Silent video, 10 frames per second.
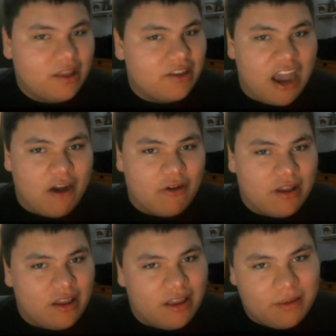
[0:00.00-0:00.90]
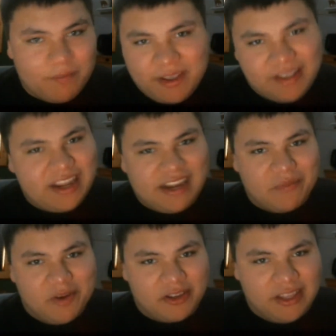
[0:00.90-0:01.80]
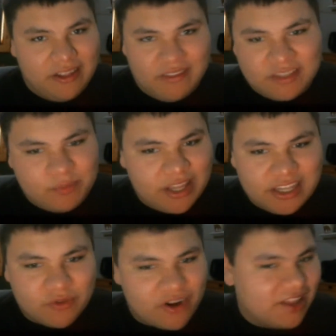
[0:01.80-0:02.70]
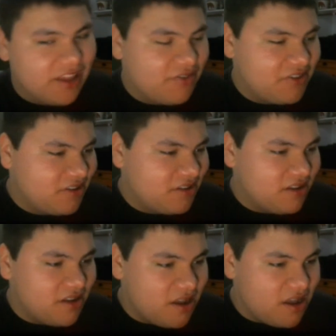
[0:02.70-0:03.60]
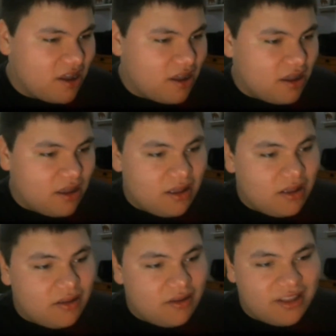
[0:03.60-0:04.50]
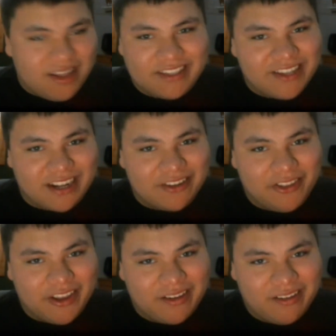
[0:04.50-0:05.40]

Now, being Native American in this place where I live is not a good thing.